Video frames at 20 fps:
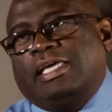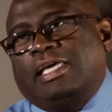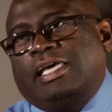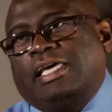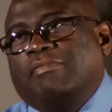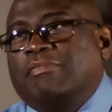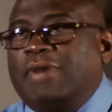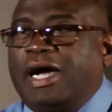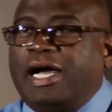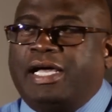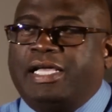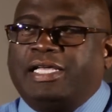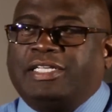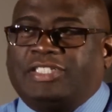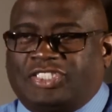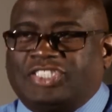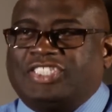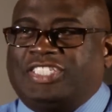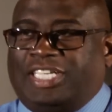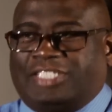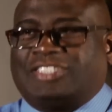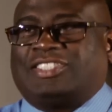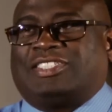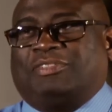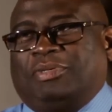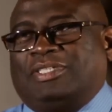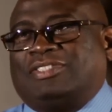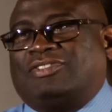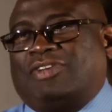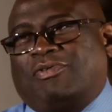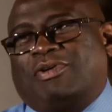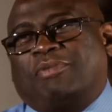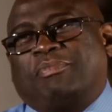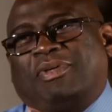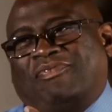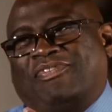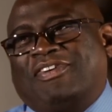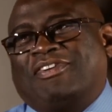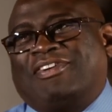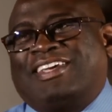In my assessments, I want to
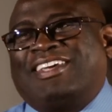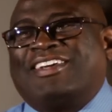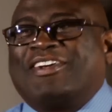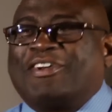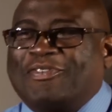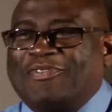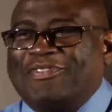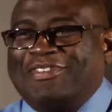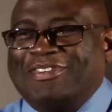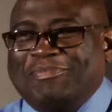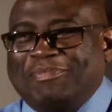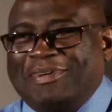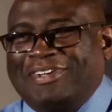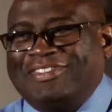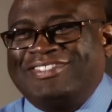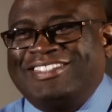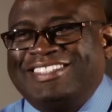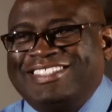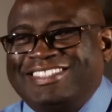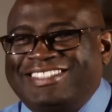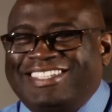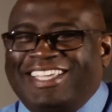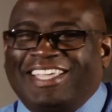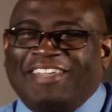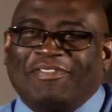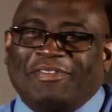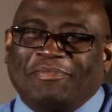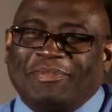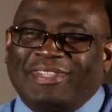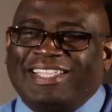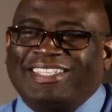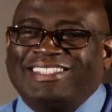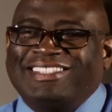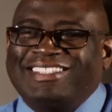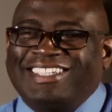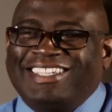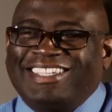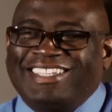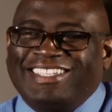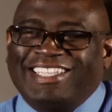be very careful about this, Dave. I mean,
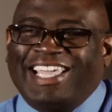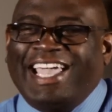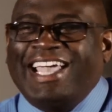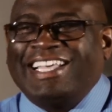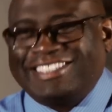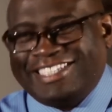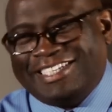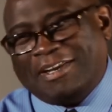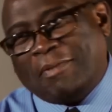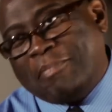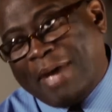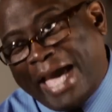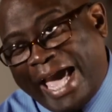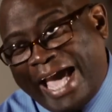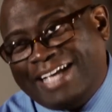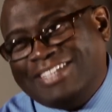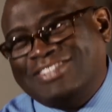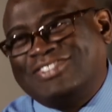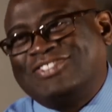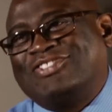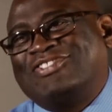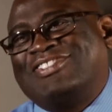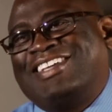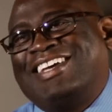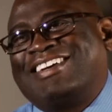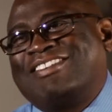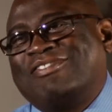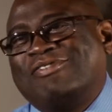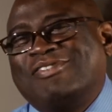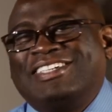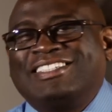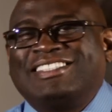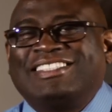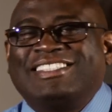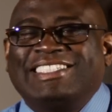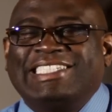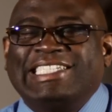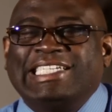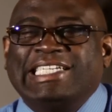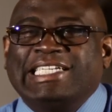that's uh, asking a pastor that
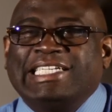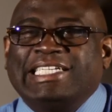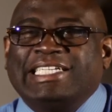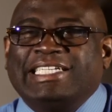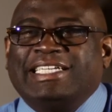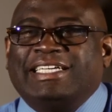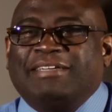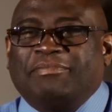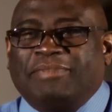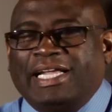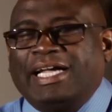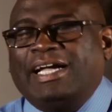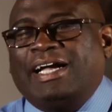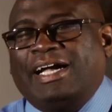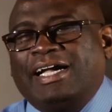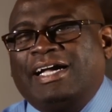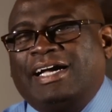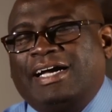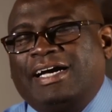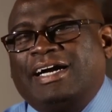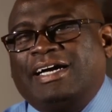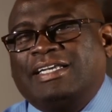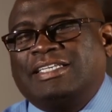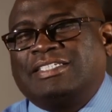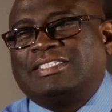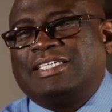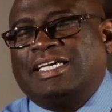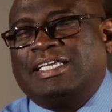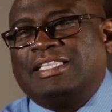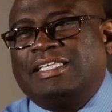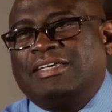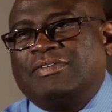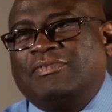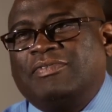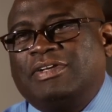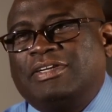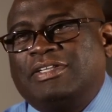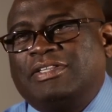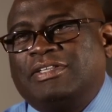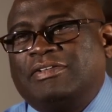question. But I, I, honestly, I think
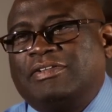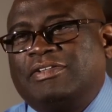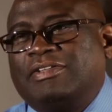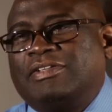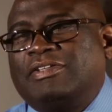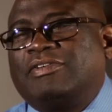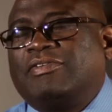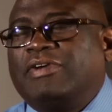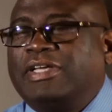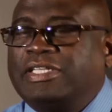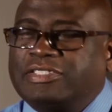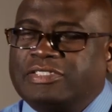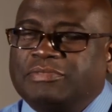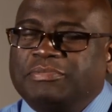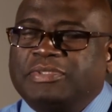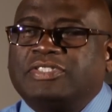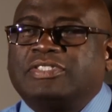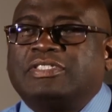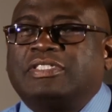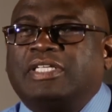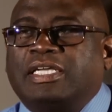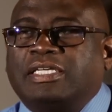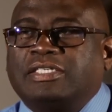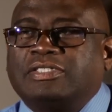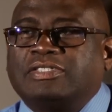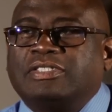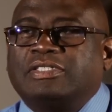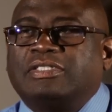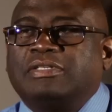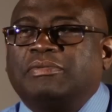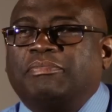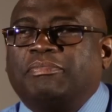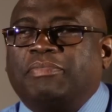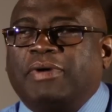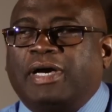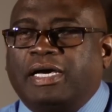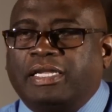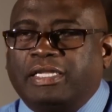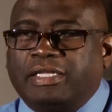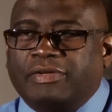one of the, the greatest mistakes that the
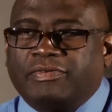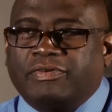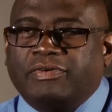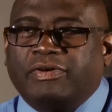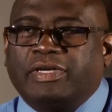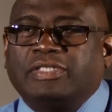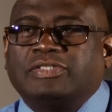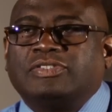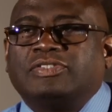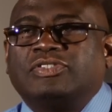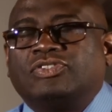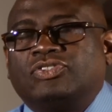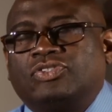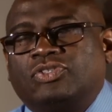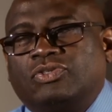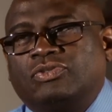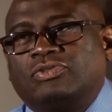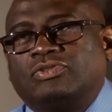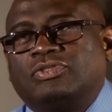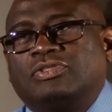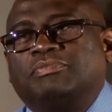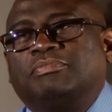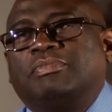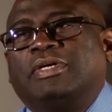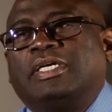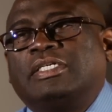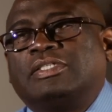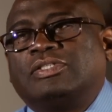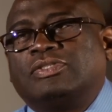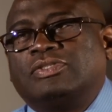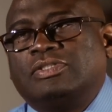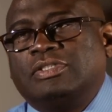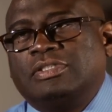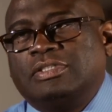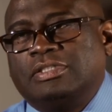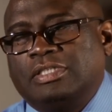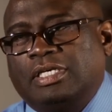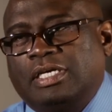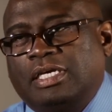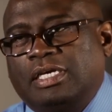body of Christ, the church, makes
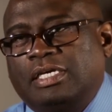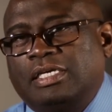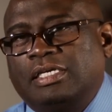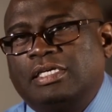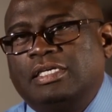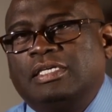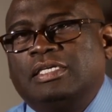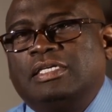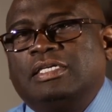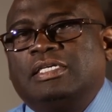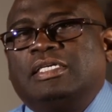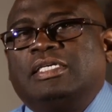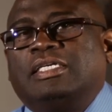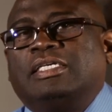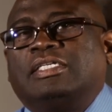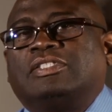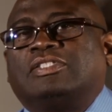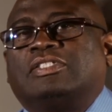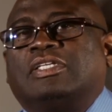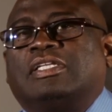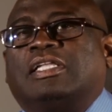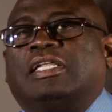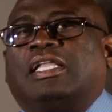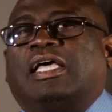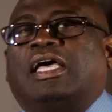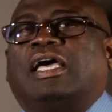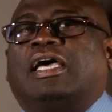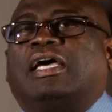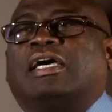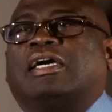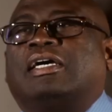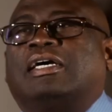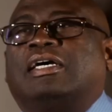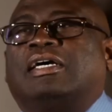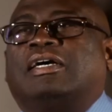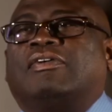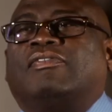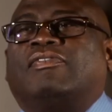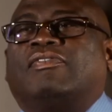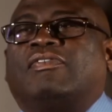today is the lack
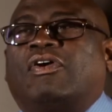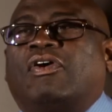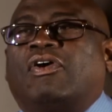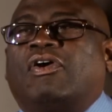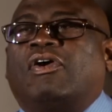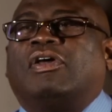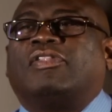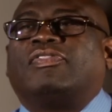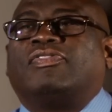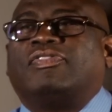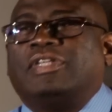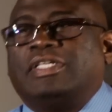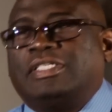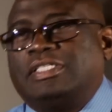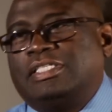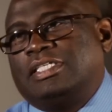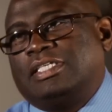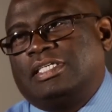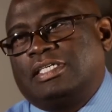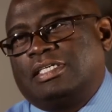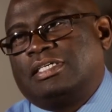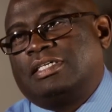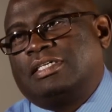of authentic,